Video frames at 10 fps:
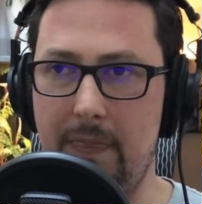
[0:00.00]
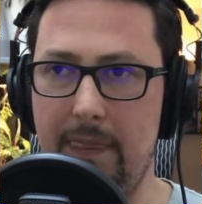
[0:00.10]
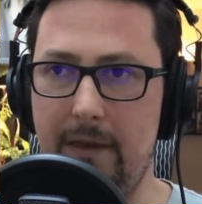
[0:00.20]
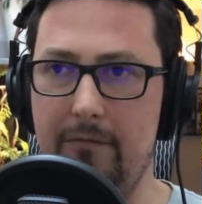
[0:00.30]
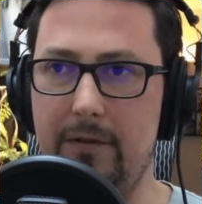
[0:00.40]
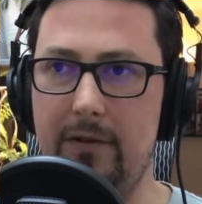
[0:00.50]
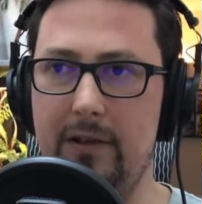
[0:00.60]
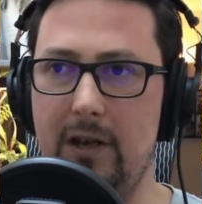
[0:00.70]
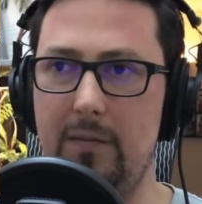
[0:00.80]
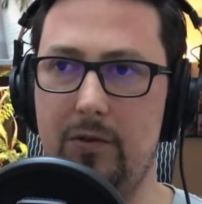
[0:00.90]
different
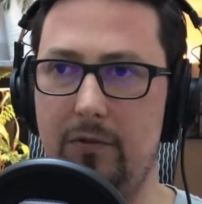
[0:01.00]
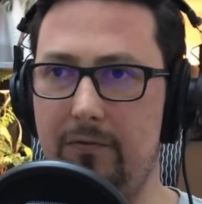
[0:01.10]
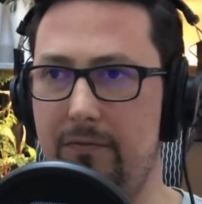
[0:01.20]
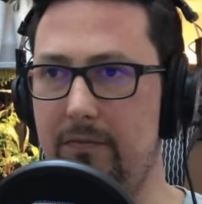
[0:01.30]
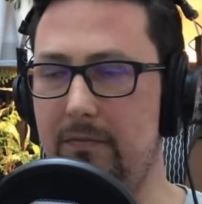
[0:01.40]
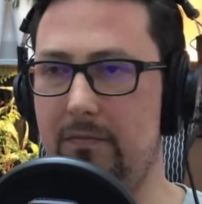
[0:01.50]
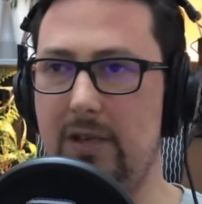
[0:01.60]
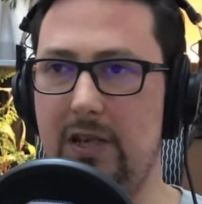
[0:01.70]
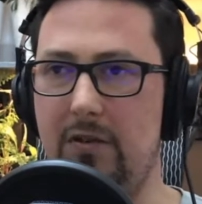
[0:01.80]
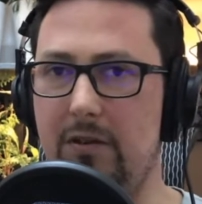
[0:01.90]
types of
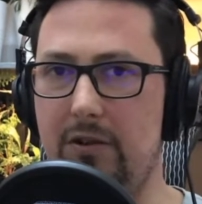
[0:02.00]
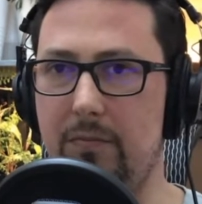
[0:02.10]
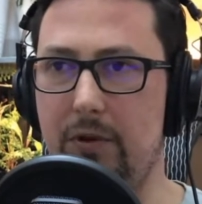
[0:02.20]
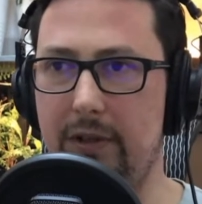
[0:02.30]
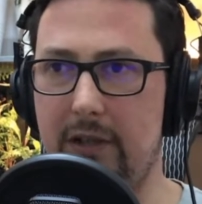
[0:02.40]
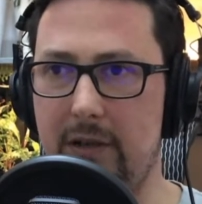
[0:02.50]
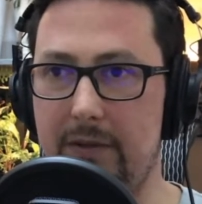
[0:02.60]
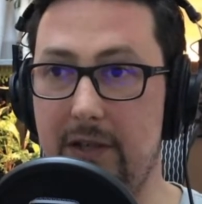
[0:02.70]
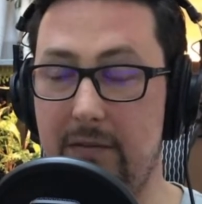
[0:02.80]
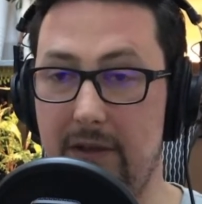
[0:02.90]
hydroponic type
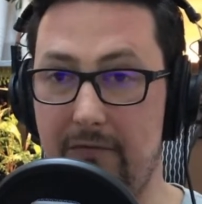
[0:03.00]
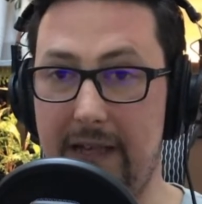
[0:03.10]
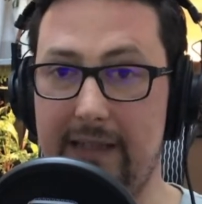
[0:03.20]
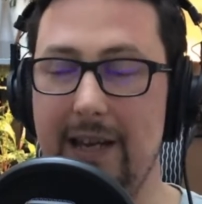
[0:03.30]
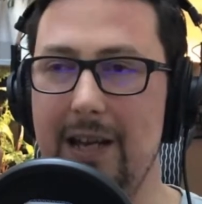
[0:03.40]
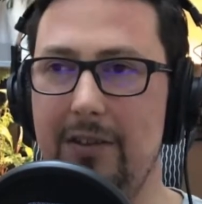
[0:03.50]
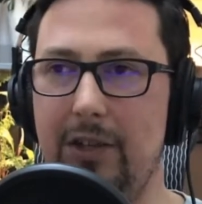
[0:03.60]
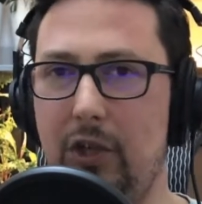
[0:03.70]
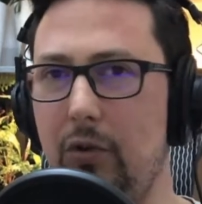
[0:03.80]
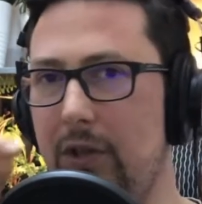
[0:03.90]
system. In fact, the
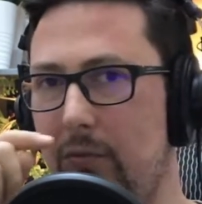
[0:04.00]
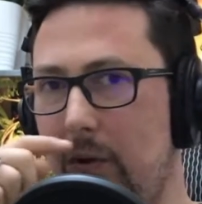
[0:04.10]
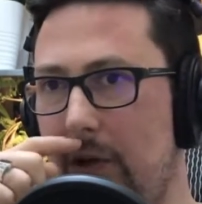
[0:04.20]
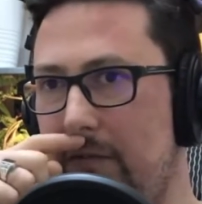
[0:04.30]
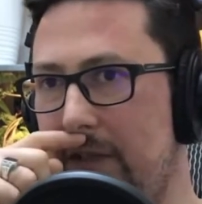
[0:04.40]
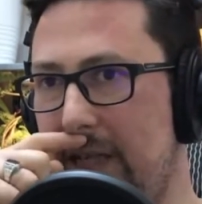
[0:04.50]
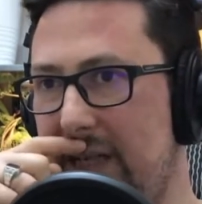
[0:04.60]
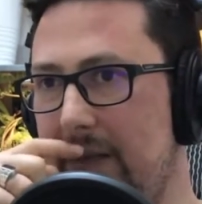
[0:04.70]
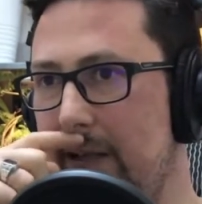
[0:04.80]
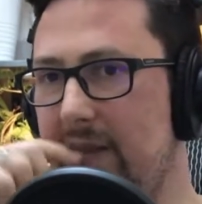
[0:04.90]
coolest one I've
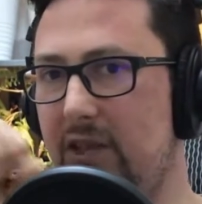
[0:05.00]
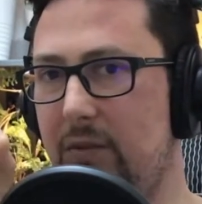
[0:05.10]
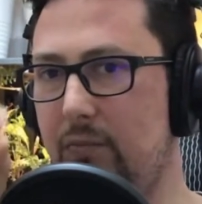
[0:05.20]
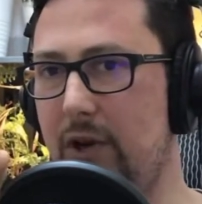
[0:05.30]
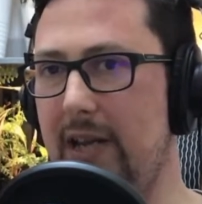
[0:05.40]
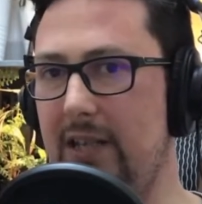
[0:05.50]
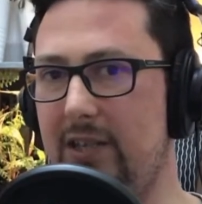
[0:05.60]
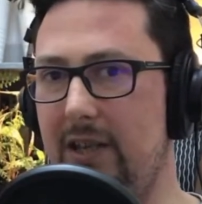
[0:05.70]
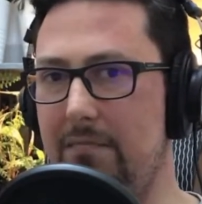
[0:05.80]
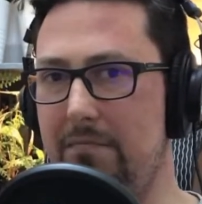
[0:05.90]
seen sprays
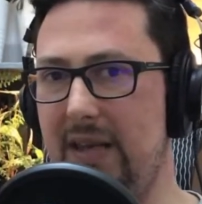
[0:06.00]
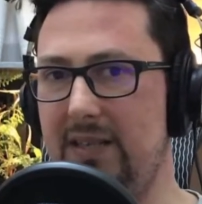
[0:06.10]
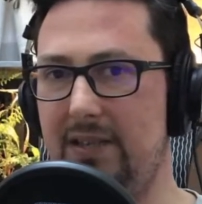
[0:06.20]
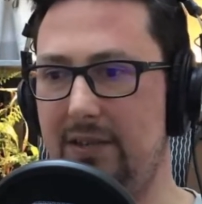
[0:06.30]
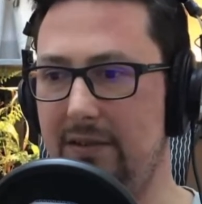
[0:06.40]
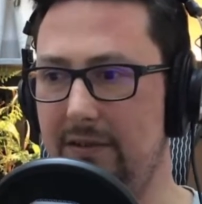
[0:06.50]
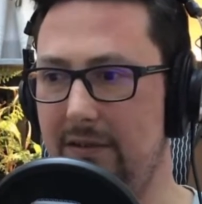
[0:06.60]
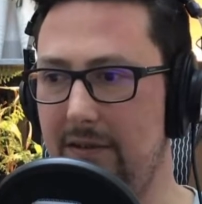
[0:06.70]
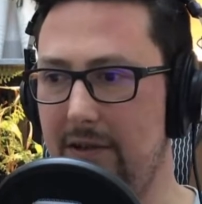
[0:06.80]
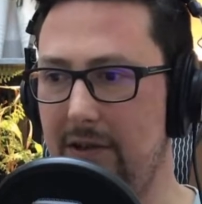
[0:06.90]
a mist
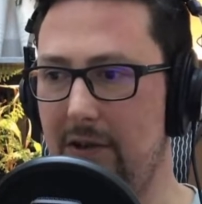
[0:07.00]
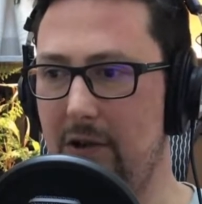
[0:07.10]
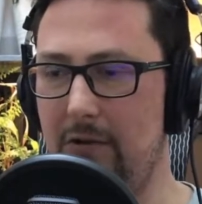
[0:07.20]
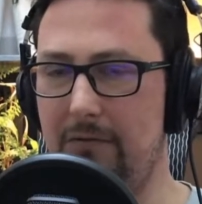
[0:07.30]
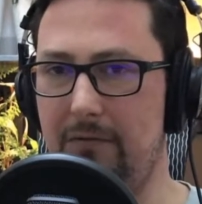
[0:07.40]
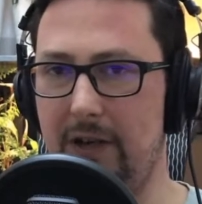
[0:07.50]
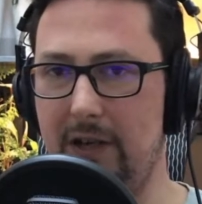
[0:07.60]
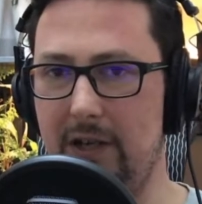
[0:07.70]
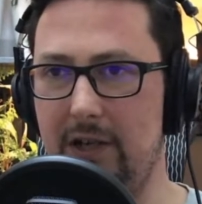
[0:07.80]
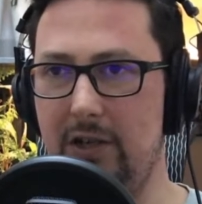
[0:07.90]
of
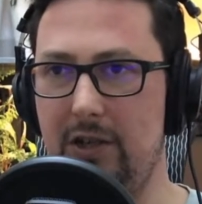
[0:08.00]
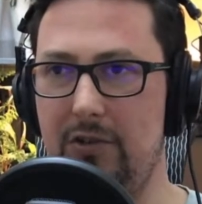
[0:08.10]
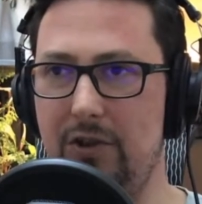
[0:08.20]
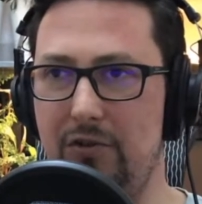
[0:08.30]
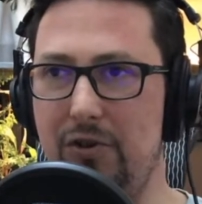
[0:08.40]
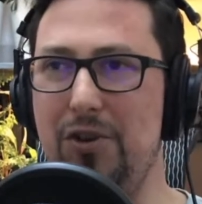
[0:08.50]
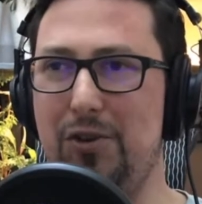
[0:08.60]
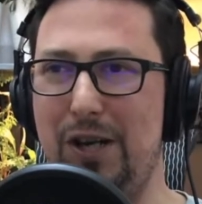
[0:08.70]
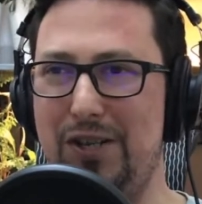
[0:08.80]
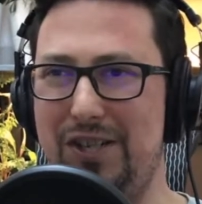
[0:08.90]

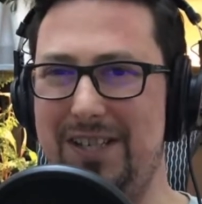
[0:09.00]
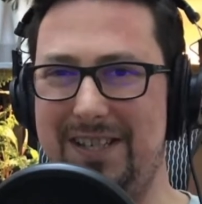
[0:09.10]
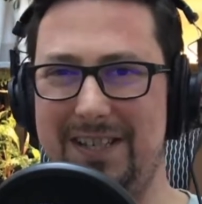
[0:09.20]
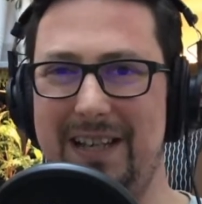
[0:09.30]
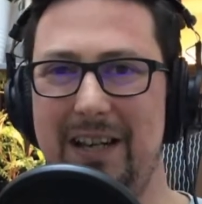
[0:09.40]
nutritious